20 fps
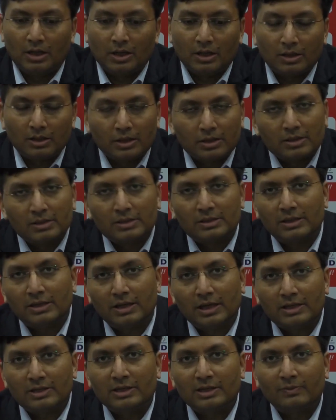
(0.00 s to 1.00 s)
Courtesy the
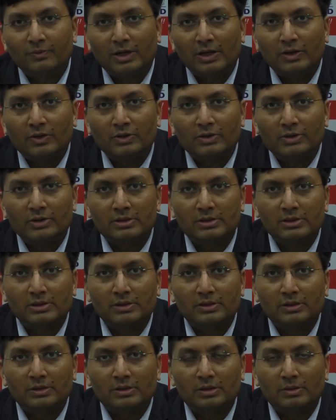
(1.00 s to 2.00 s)
extreme valuations in
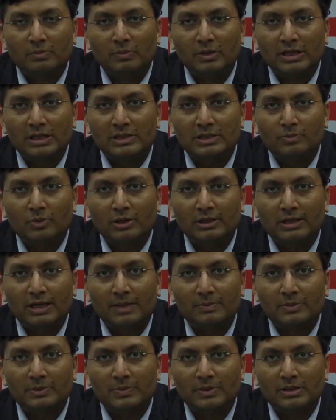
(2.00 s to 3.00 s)
the mid and small
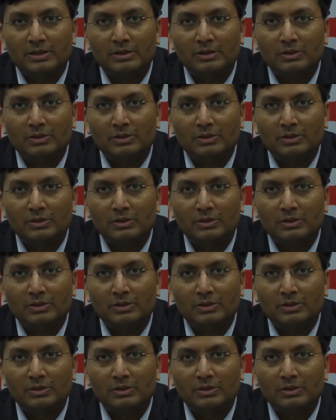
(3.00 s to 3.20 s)
cap space in